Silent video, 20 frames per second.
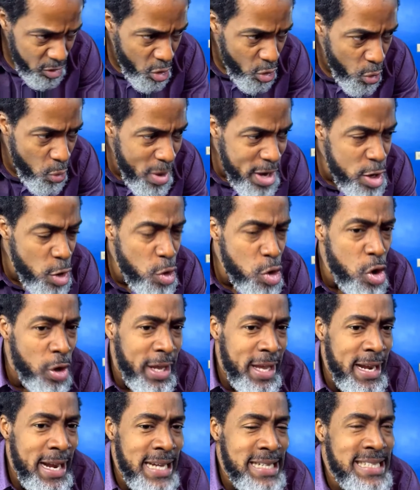when you're
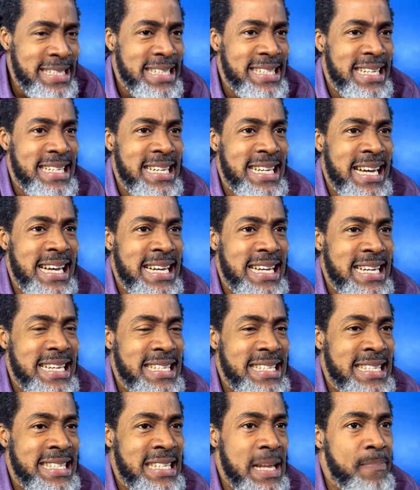looking at
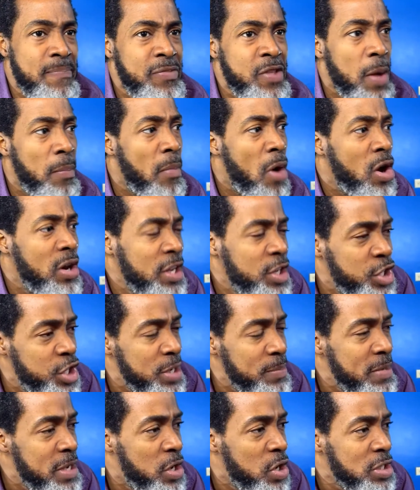
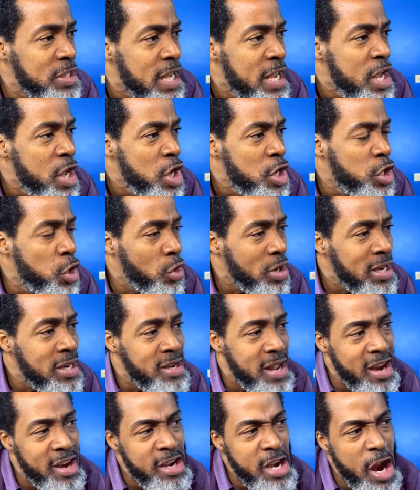symptomology, because, there
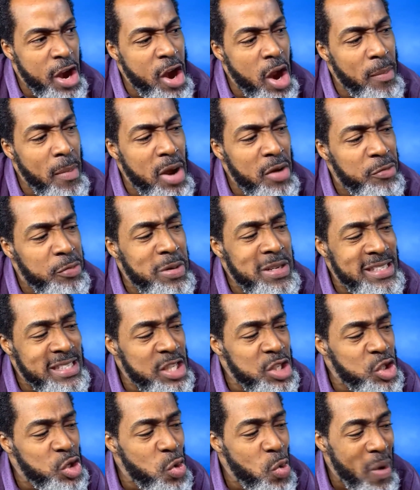are a number of
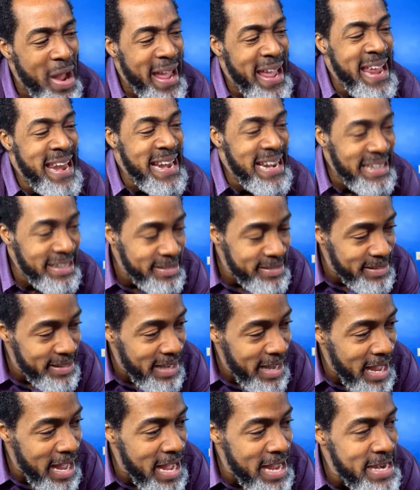persons who ill
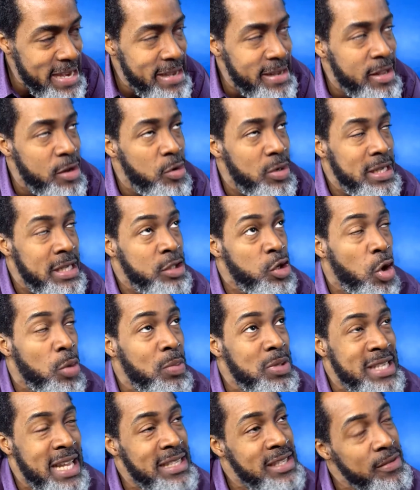and, it's
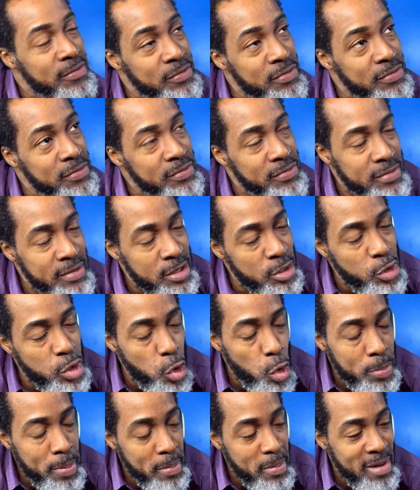almost as if, the
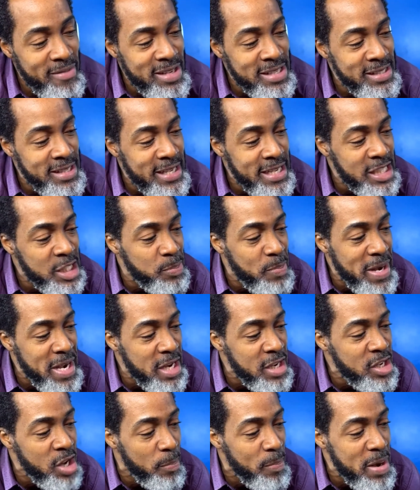old people ever say you're
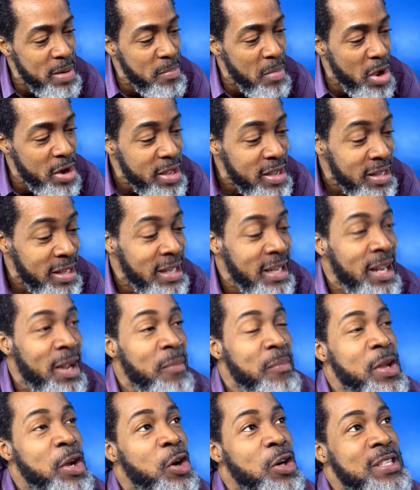spinning top in mud
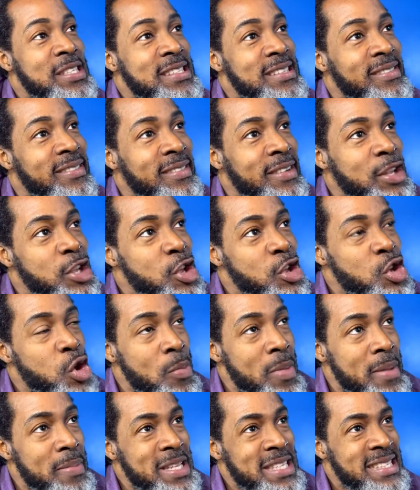because you
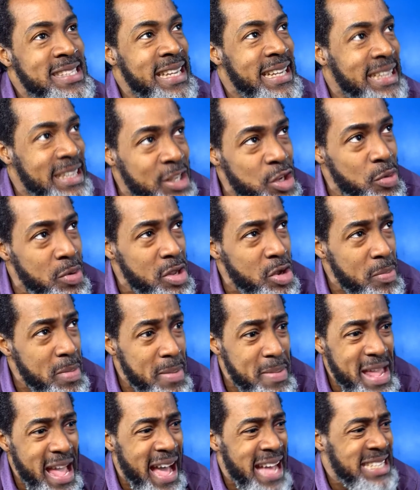may be sick, you may
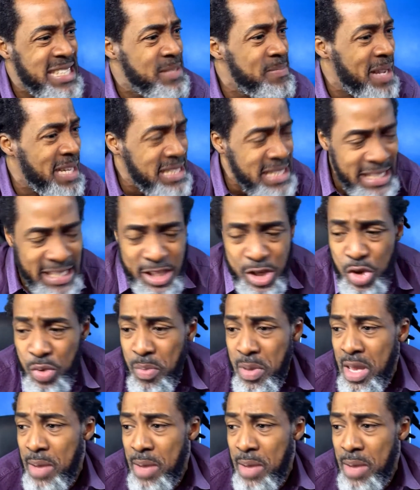be asthmatic, you